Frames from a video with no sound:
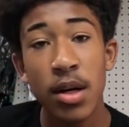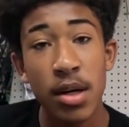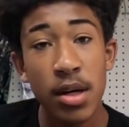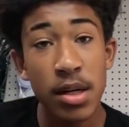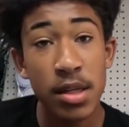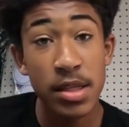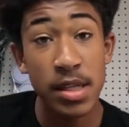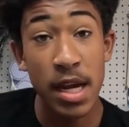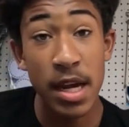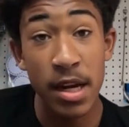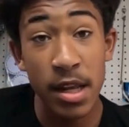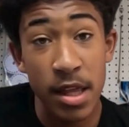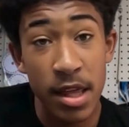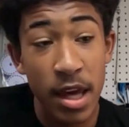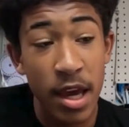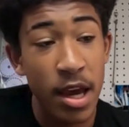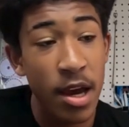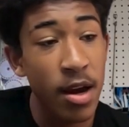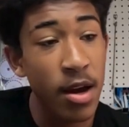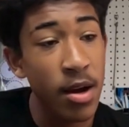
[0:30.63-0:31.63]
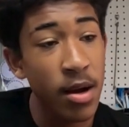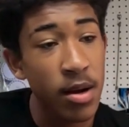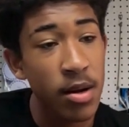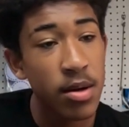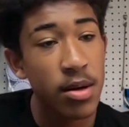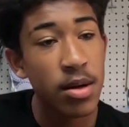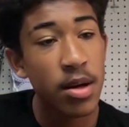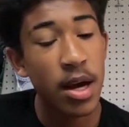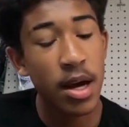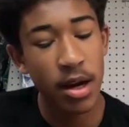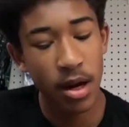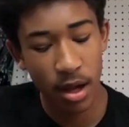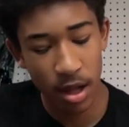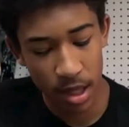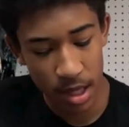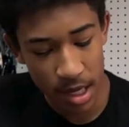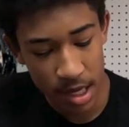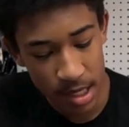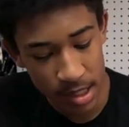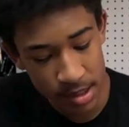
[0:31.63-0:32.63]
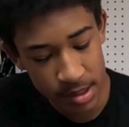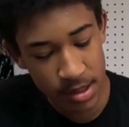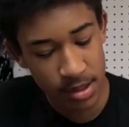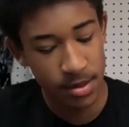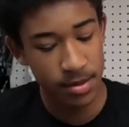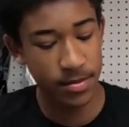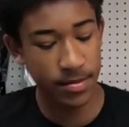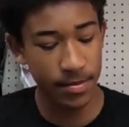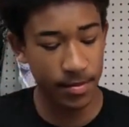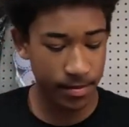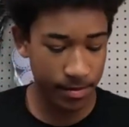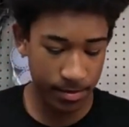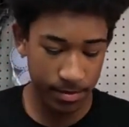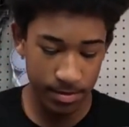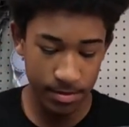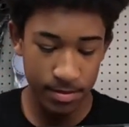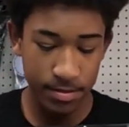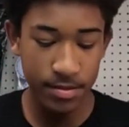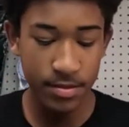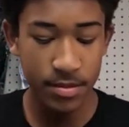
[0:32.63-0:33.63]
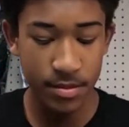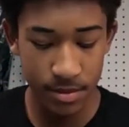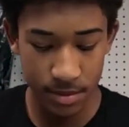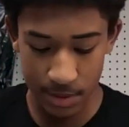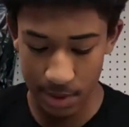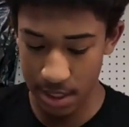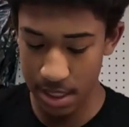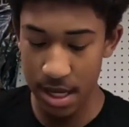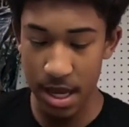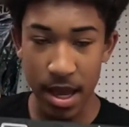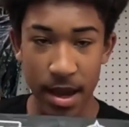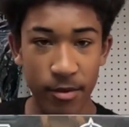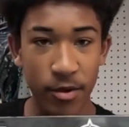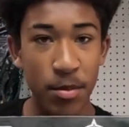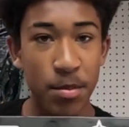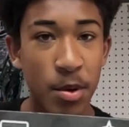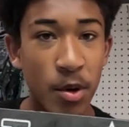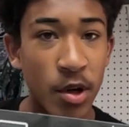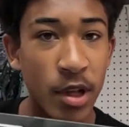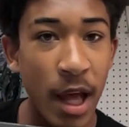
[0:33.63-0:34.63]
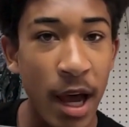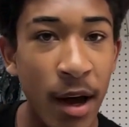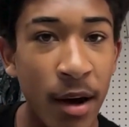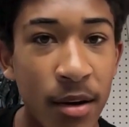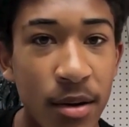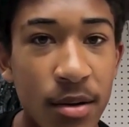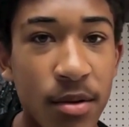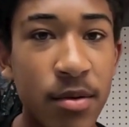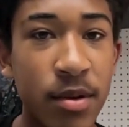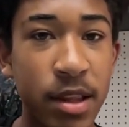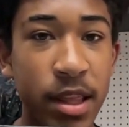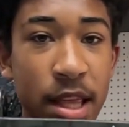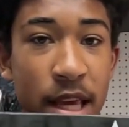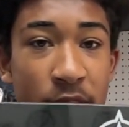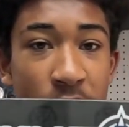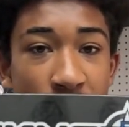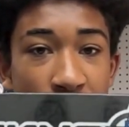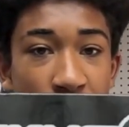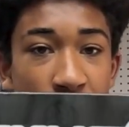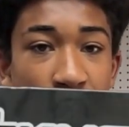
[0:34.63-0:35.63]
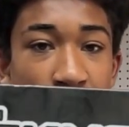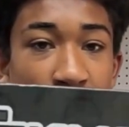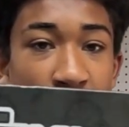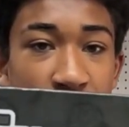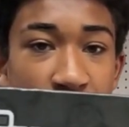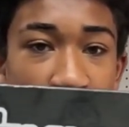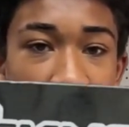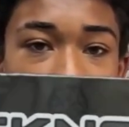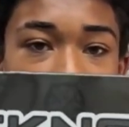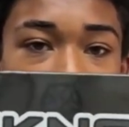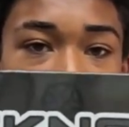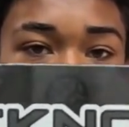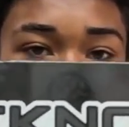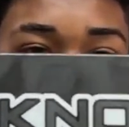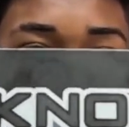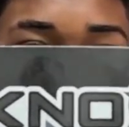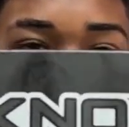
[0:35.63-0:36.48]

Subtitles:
it's the end of the year, had all A's, and we pulled out with the nitro truck.